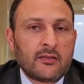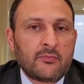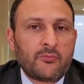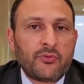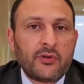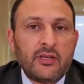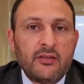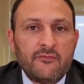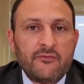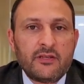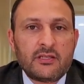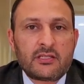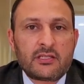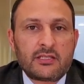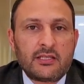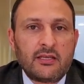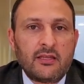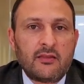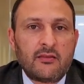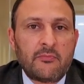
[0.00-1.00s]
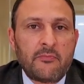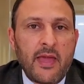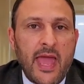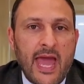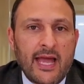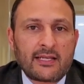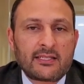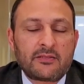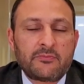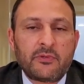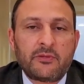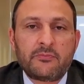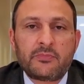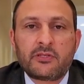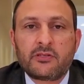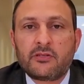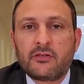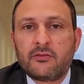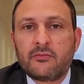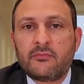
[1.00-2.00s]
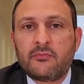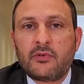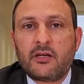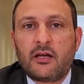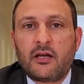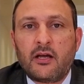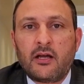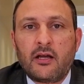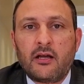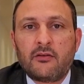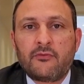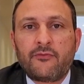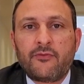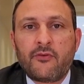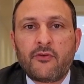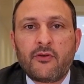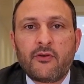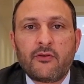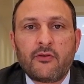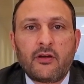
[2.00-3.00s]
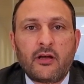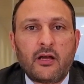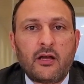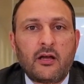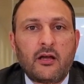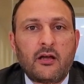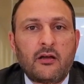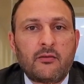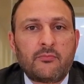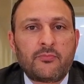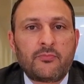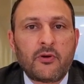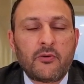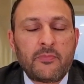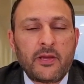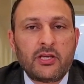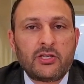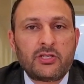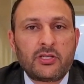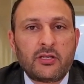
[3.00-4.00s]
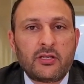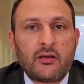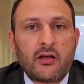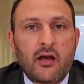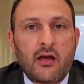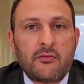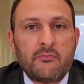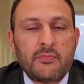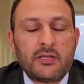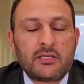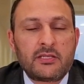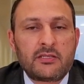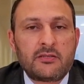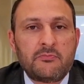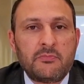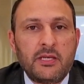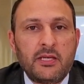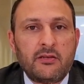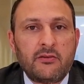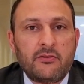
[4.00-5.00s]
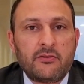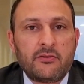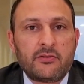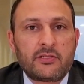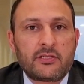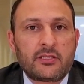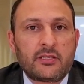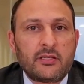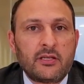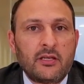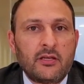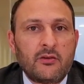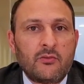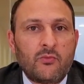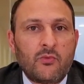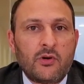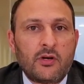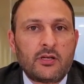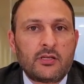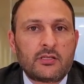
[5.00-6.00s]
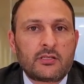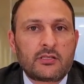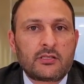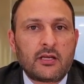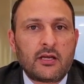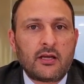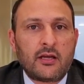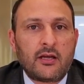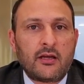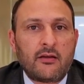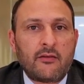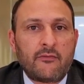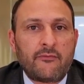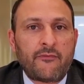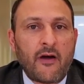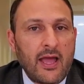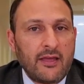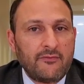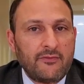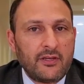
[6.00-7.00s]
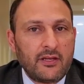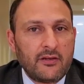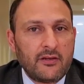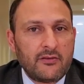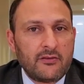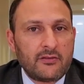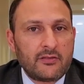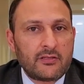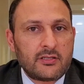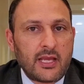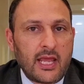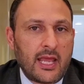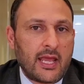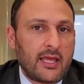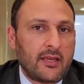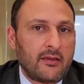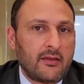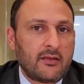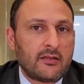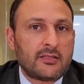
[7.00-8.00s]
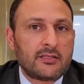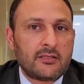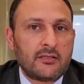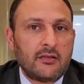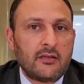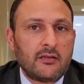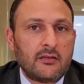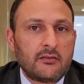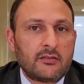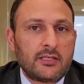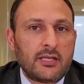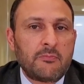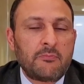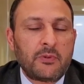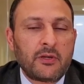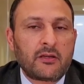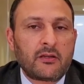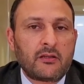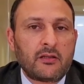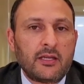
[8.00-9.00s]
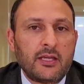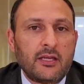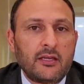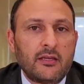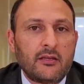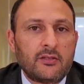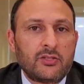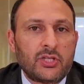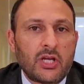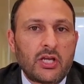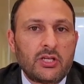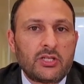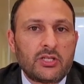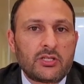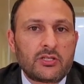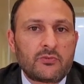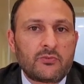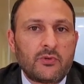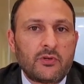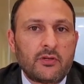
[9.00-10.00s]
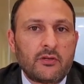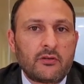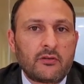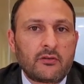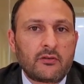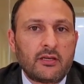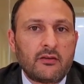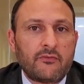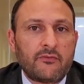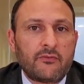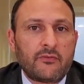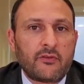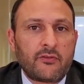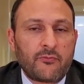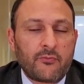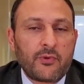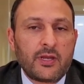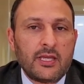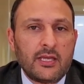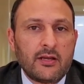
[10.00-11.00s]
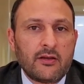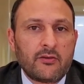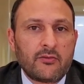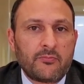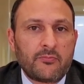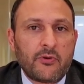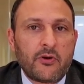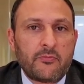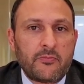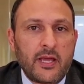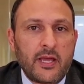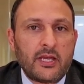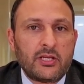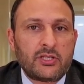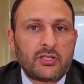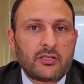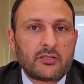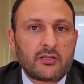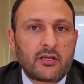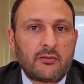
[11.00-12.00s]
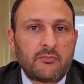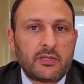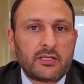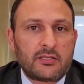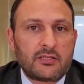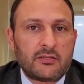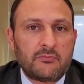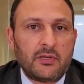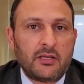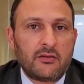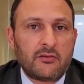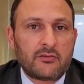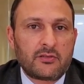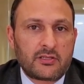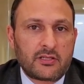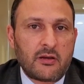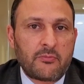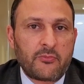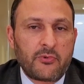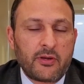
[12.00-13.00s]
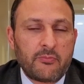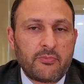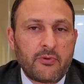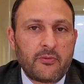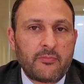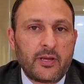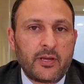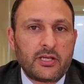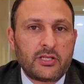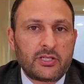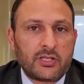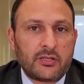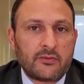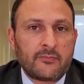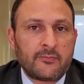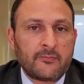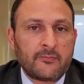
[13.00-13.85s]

Previously, the maximum term for probation on misdemeanors was 5 years, and typically judges would give 3-year probations on misdemeanors, summary probation.